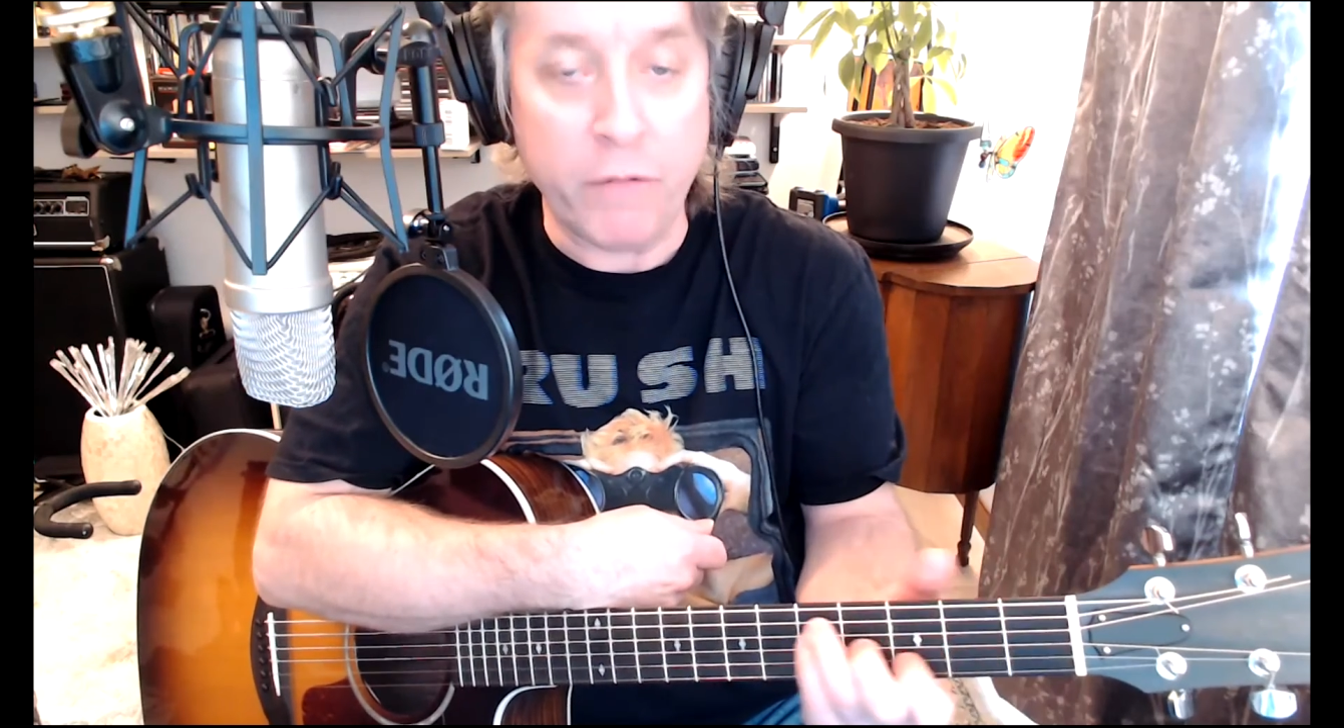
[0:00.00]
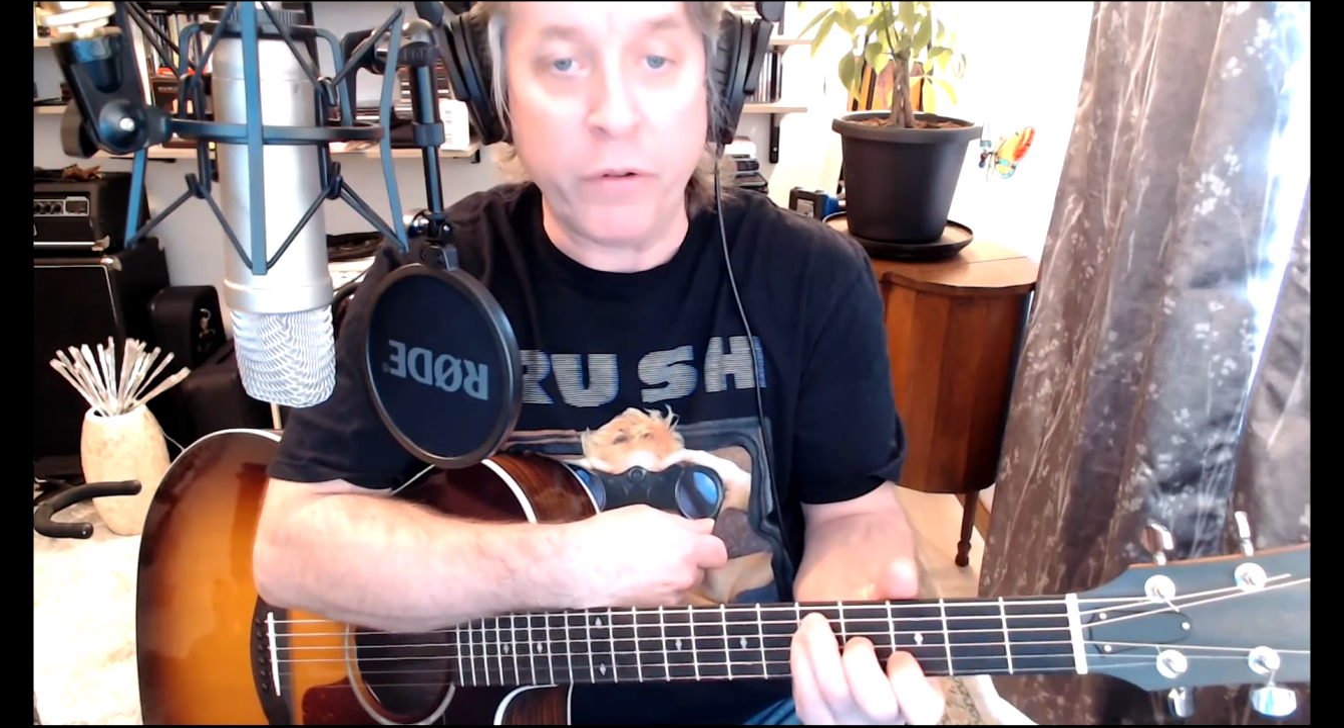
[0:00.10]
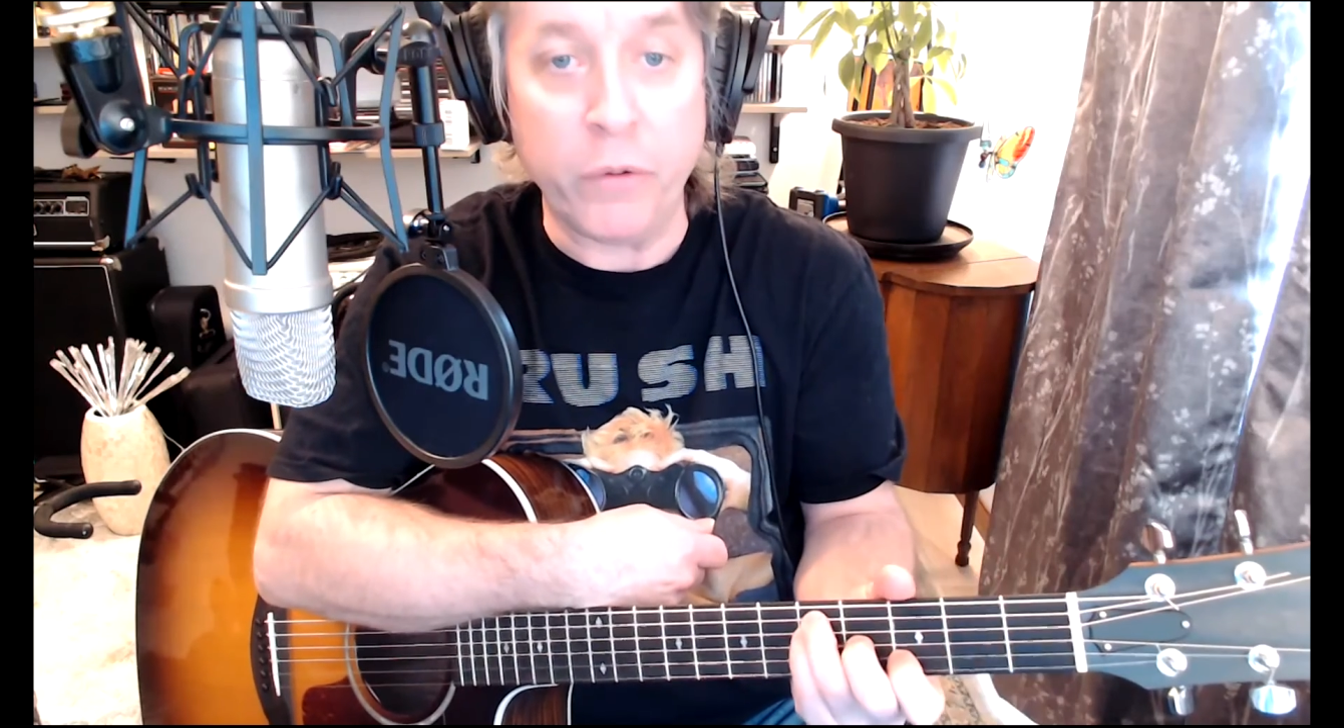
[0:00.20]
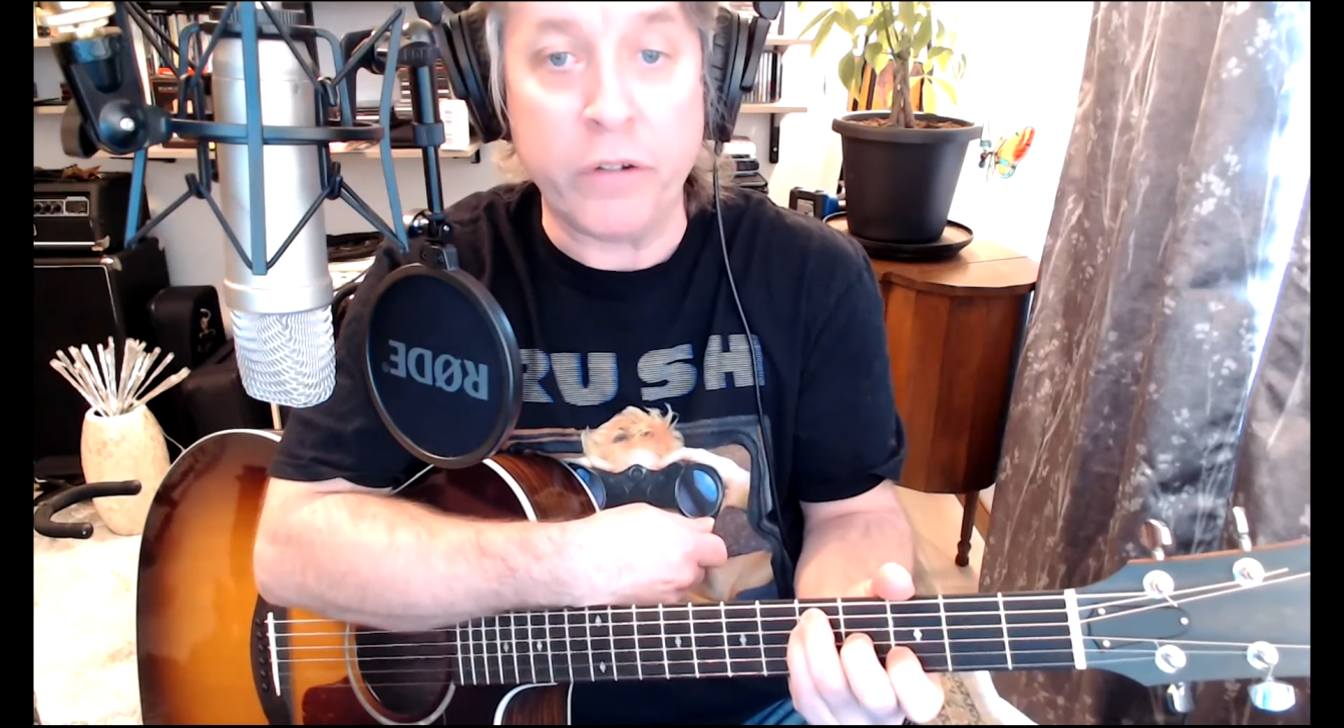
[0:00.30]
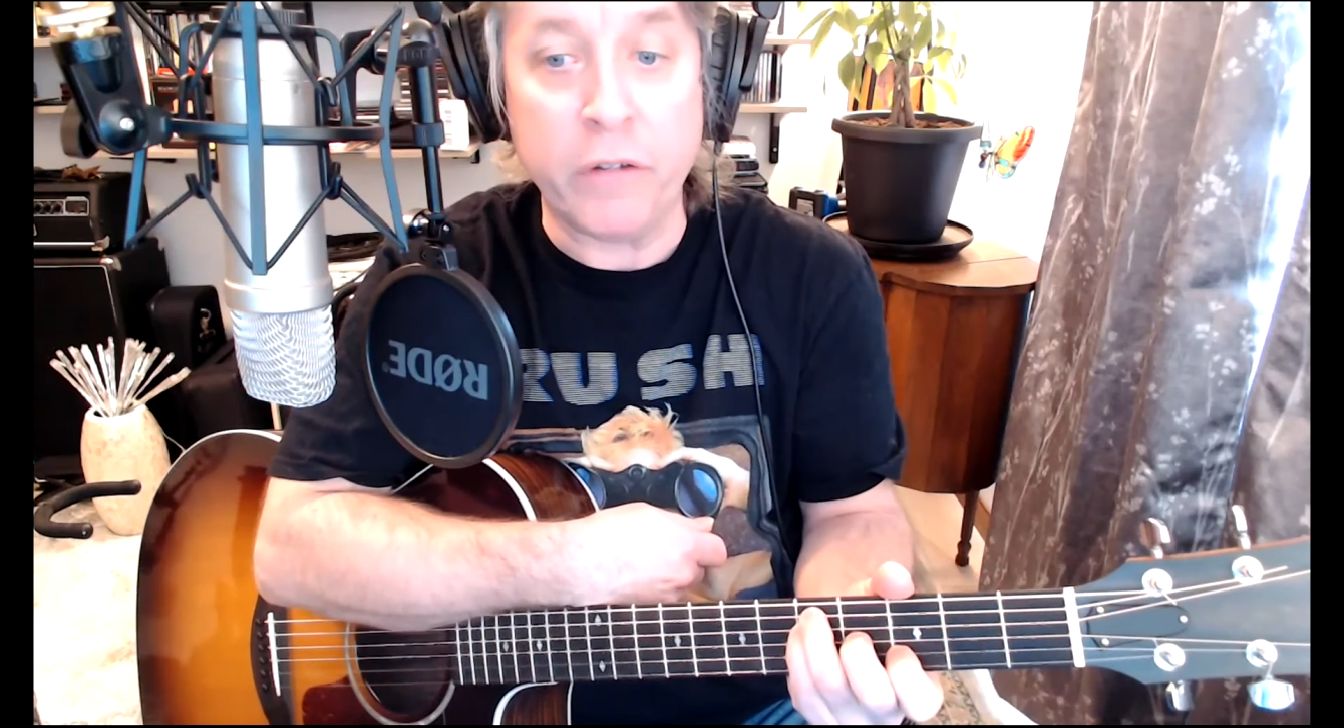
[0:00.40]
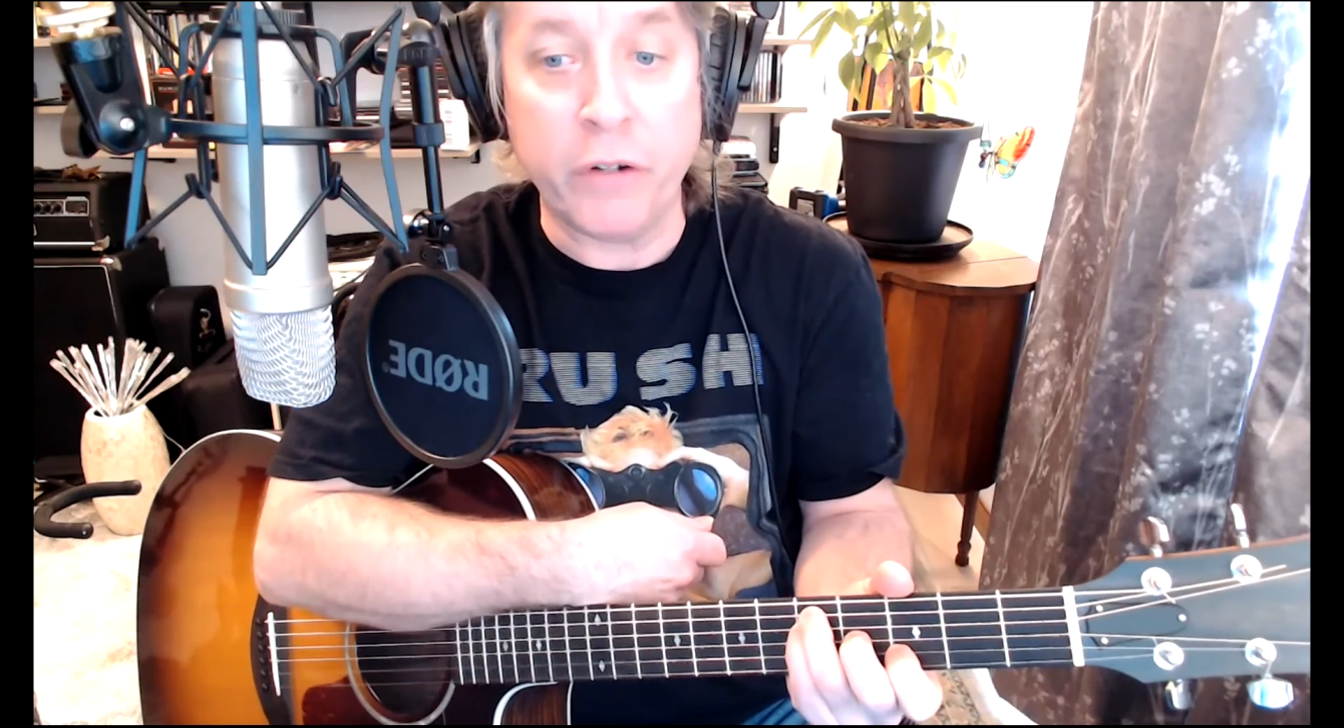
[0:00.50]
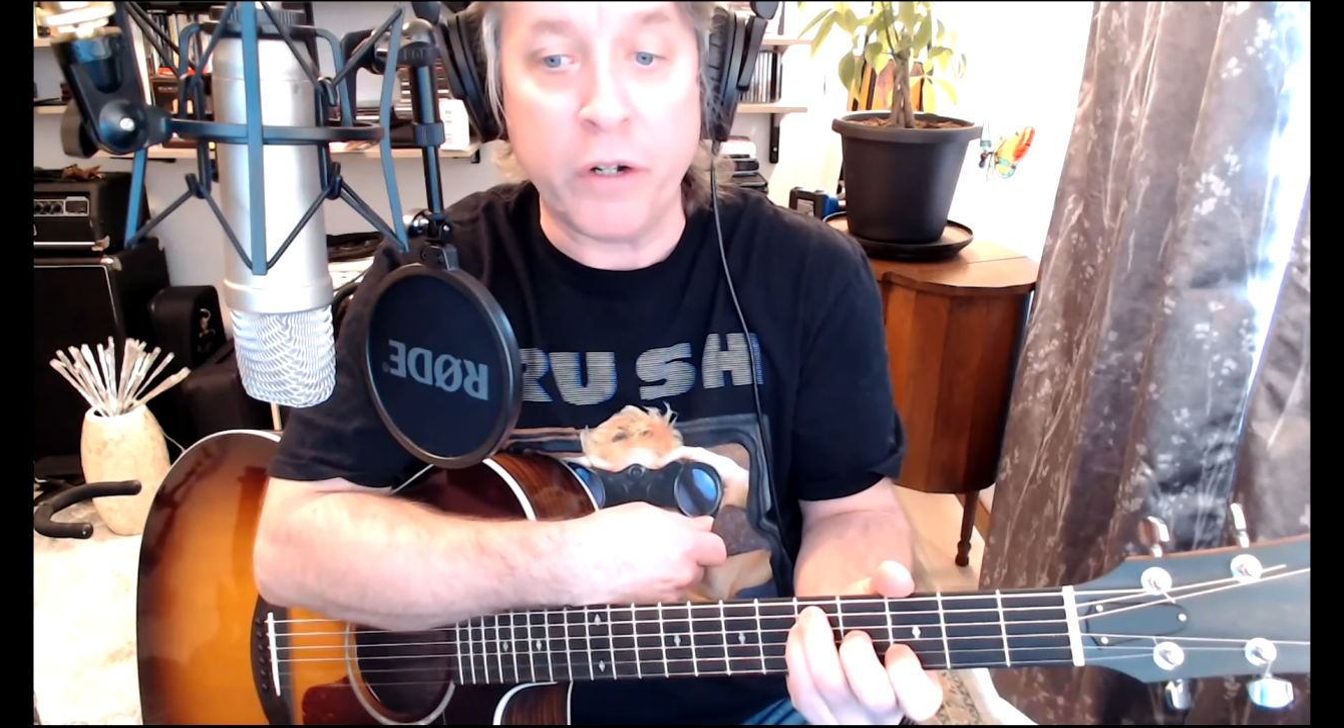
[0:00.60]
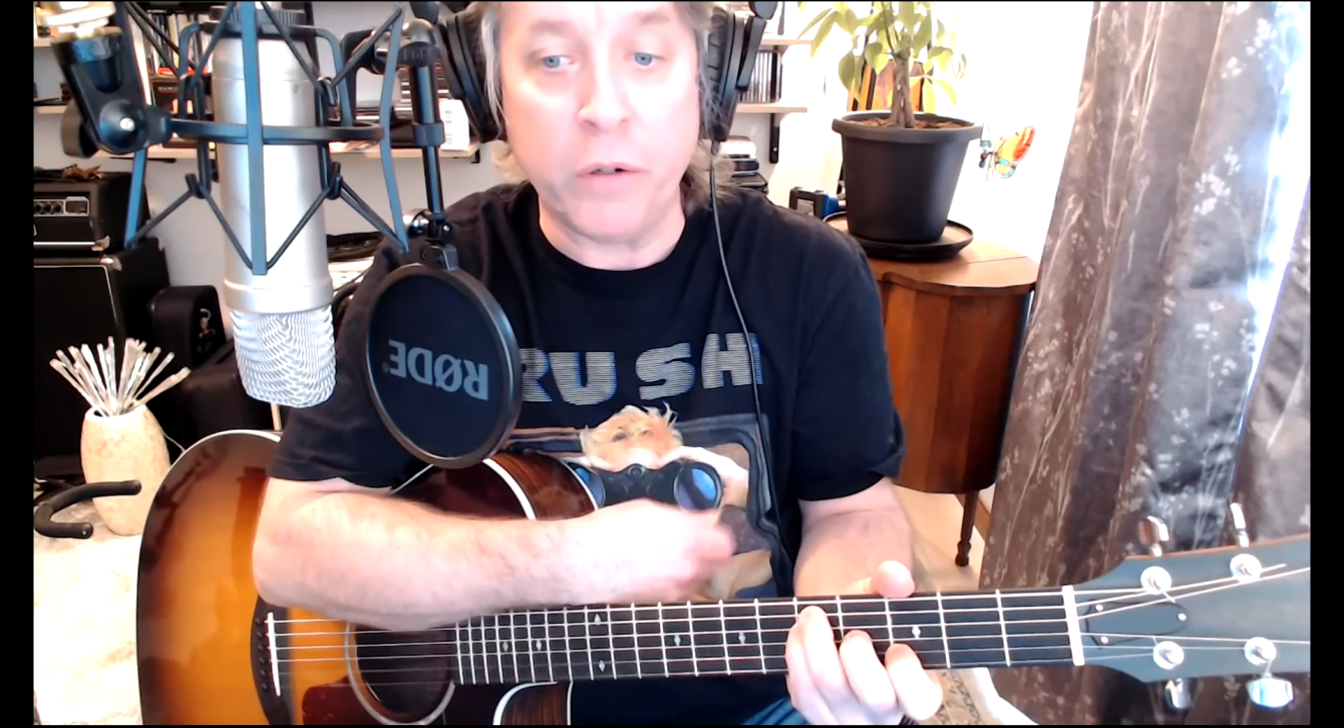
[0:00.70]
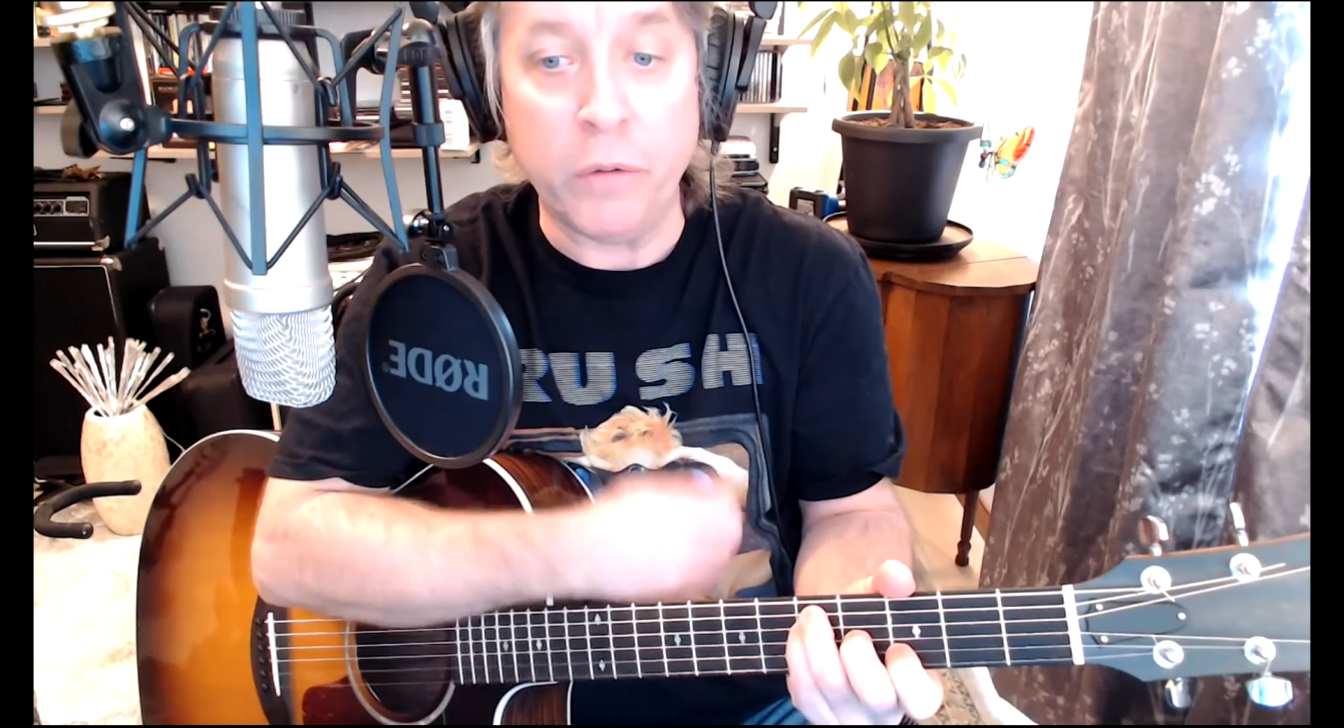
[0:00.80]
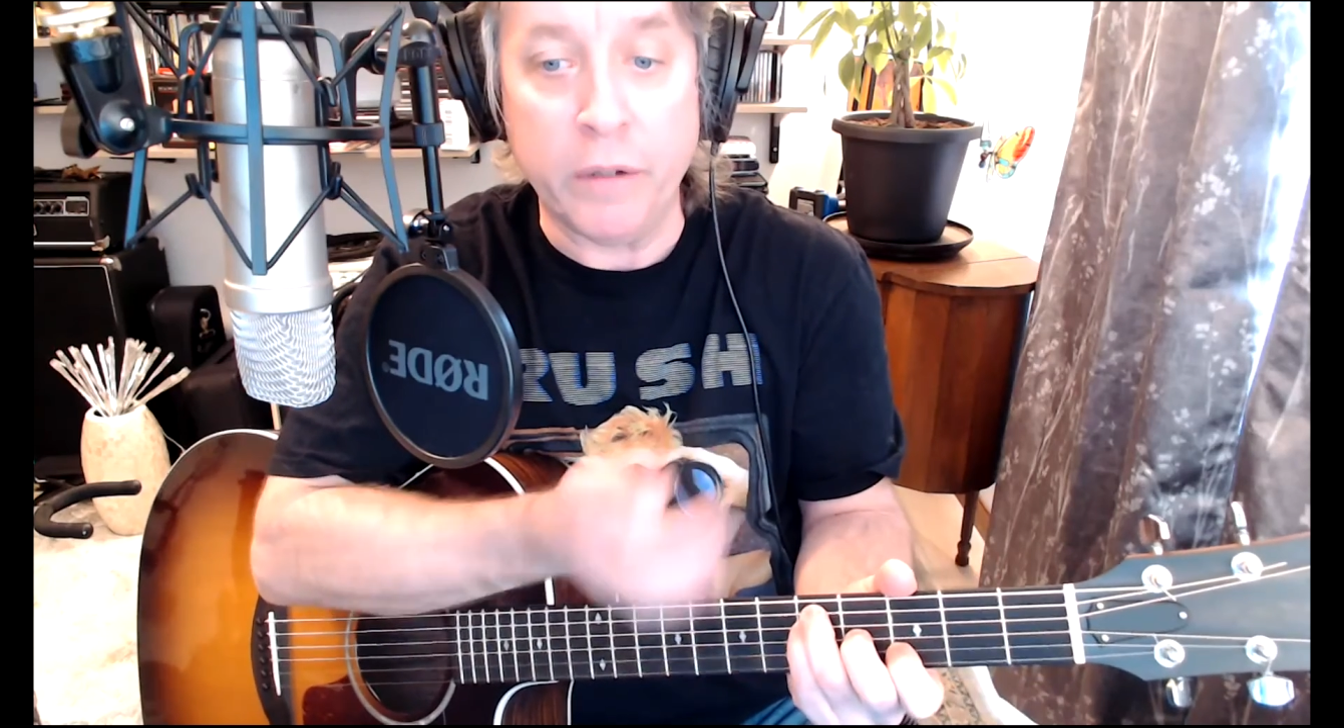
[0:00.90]
feels
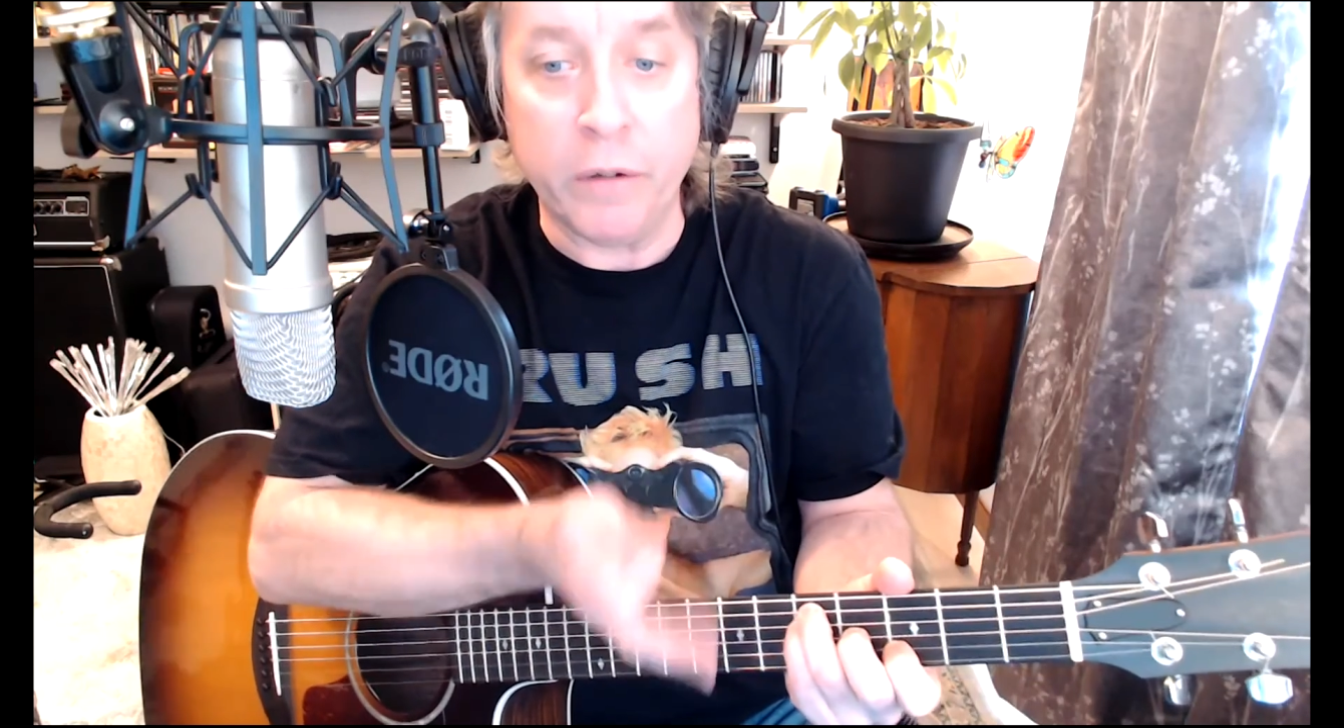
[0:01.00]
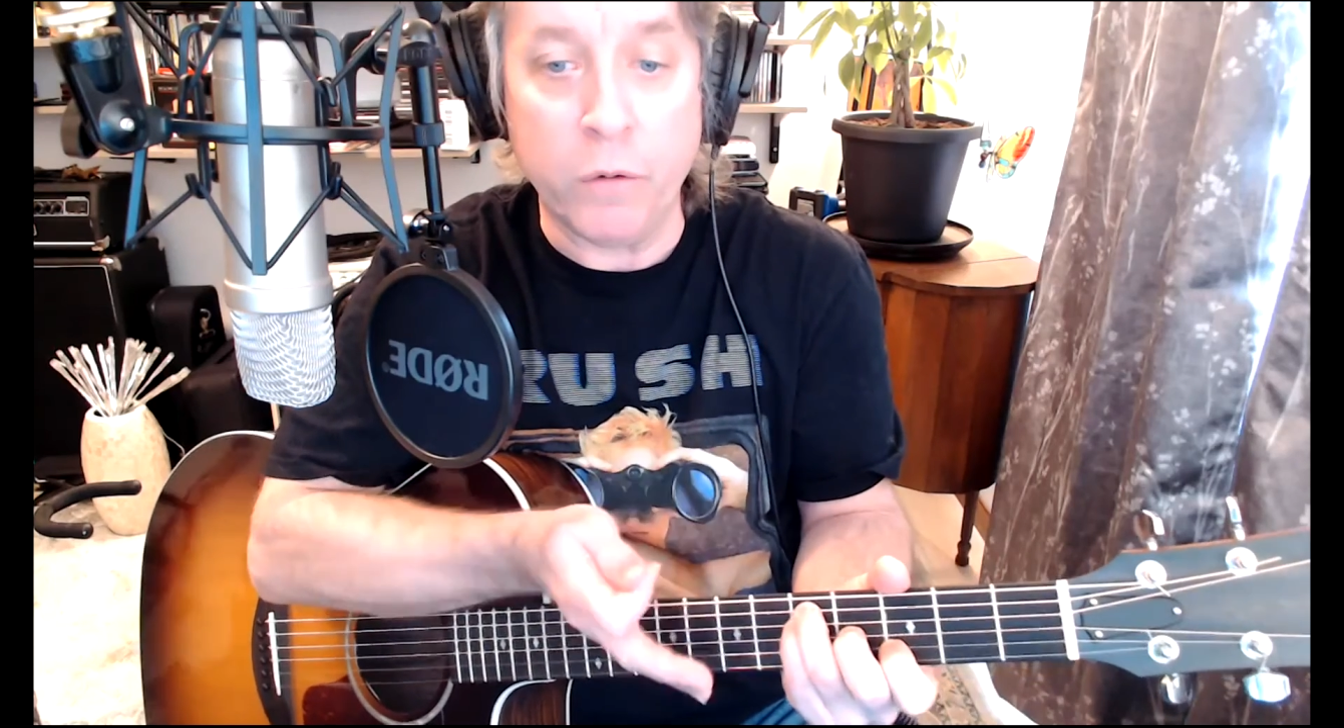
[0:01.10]
difficult,